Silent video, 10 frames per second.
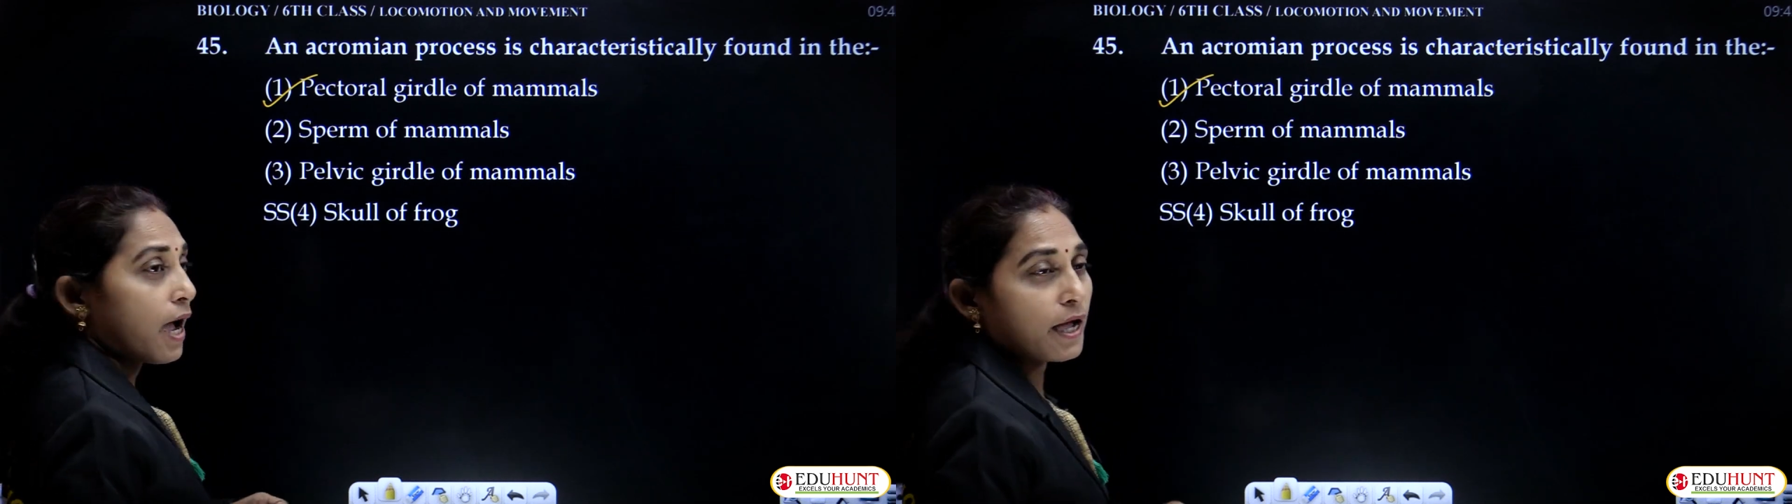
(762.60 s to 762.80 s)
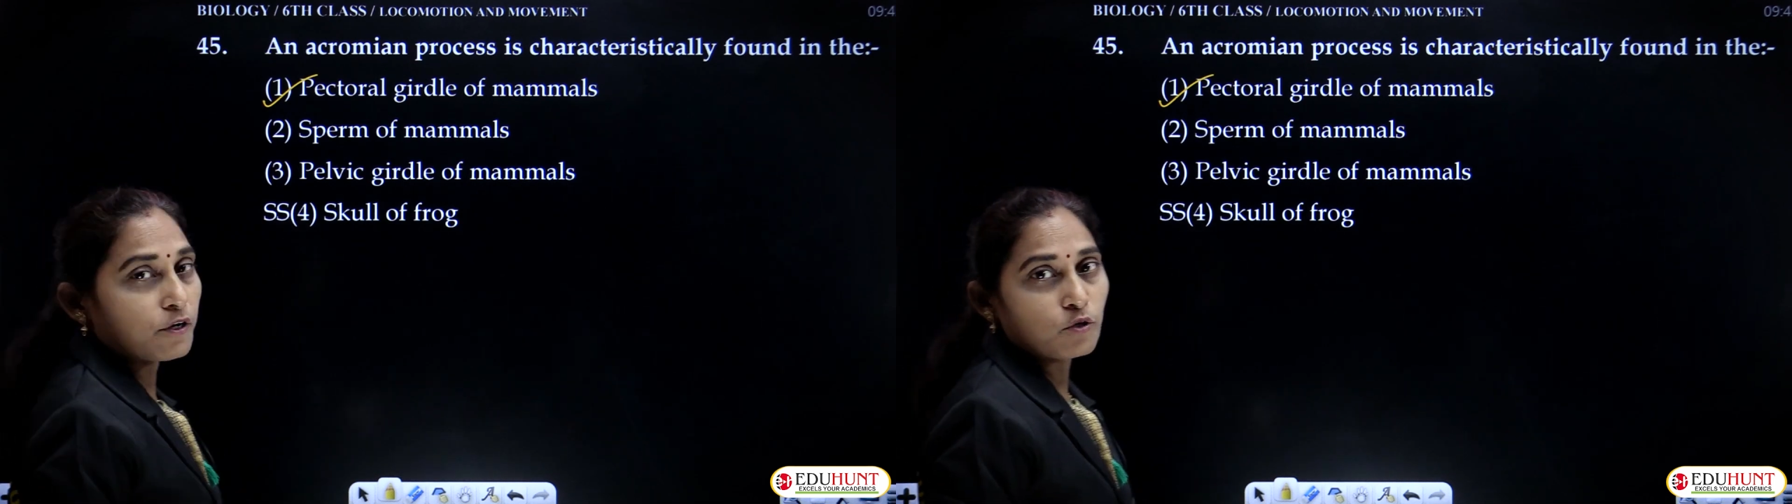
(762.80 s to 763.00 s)

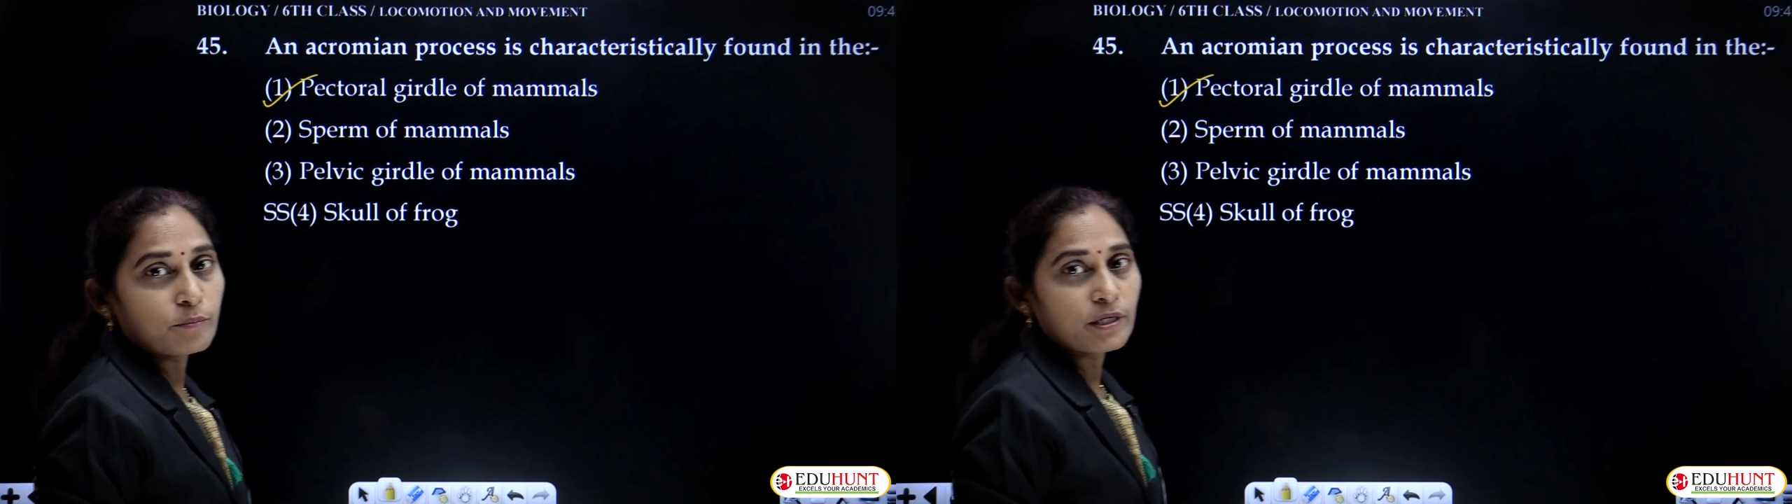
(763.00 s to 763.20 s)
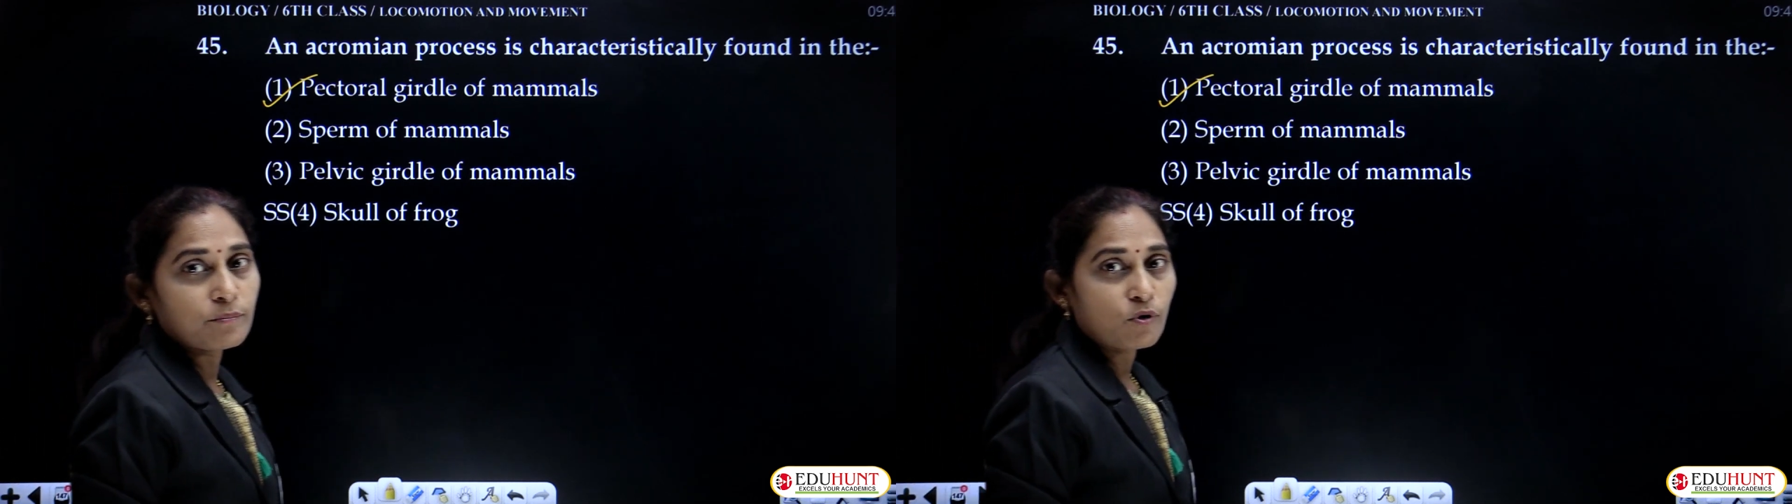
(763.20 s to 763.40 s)

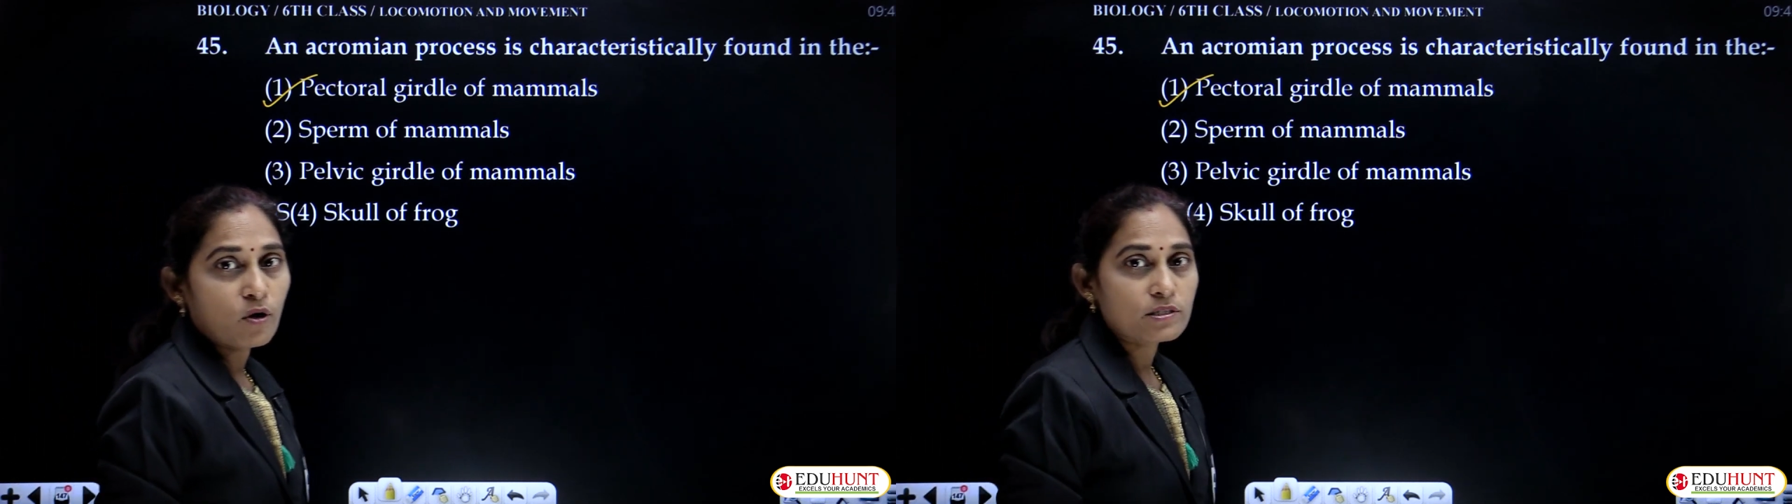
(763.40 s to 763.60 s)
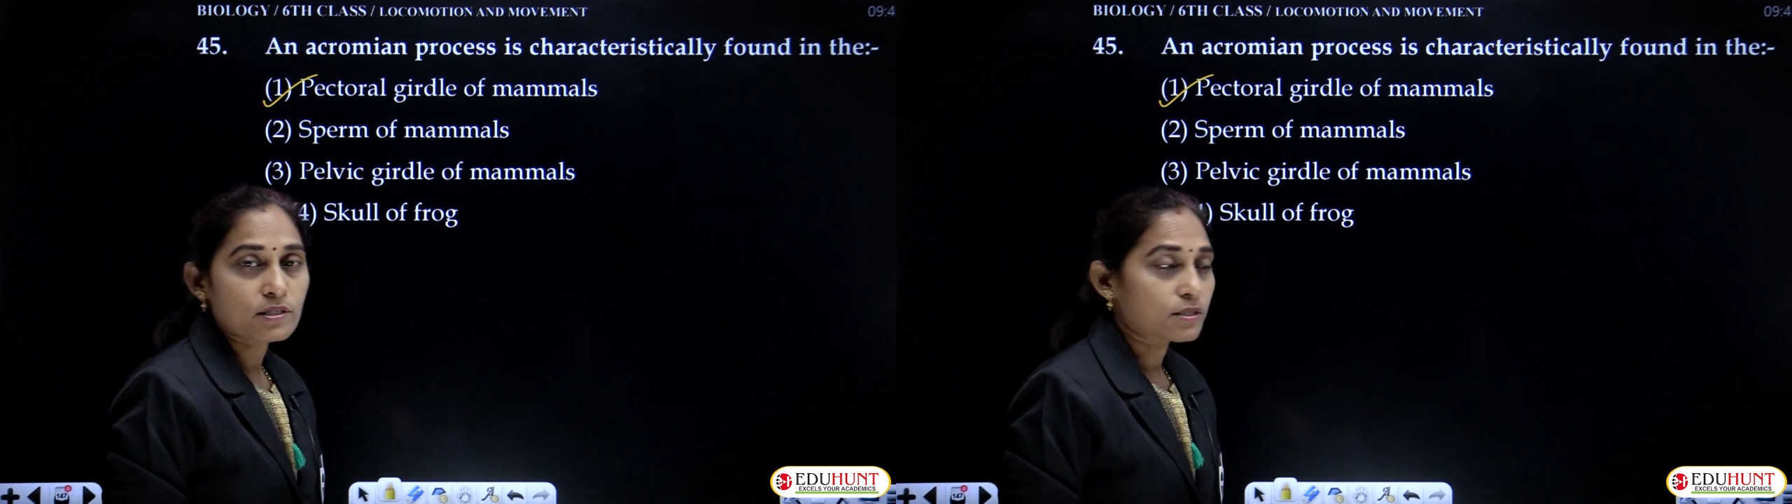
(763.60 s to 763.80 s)
Acromion
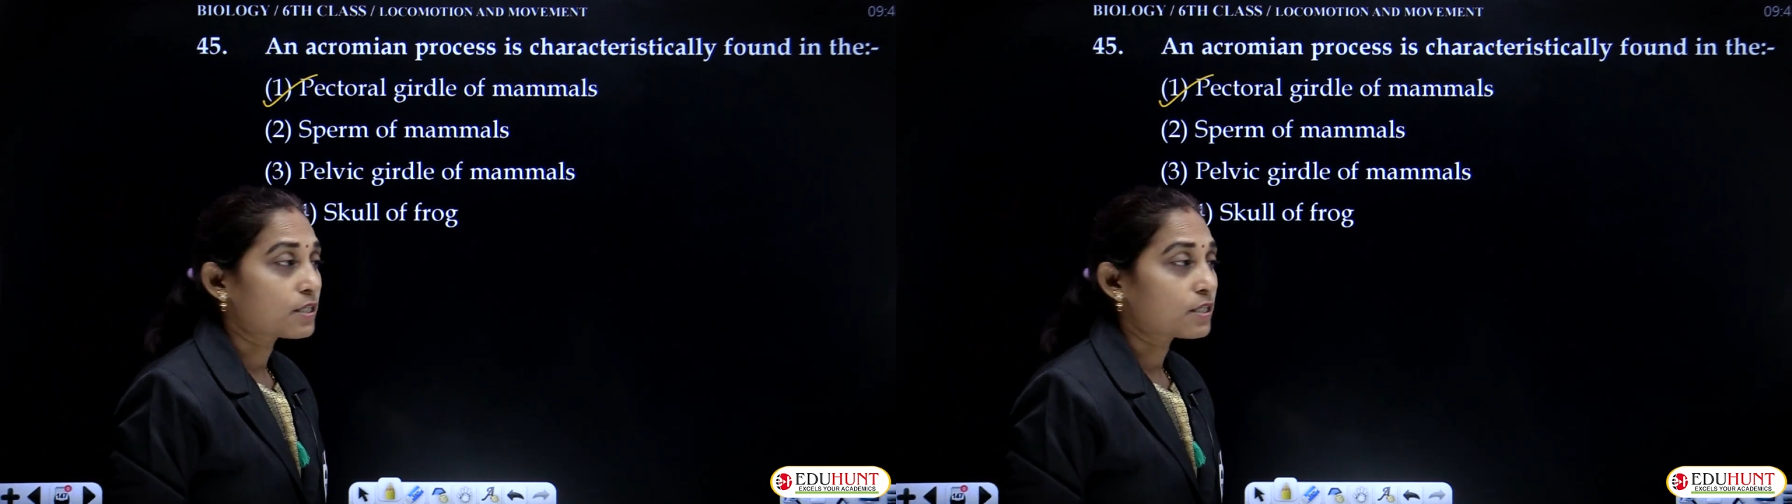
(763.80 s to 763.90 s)
process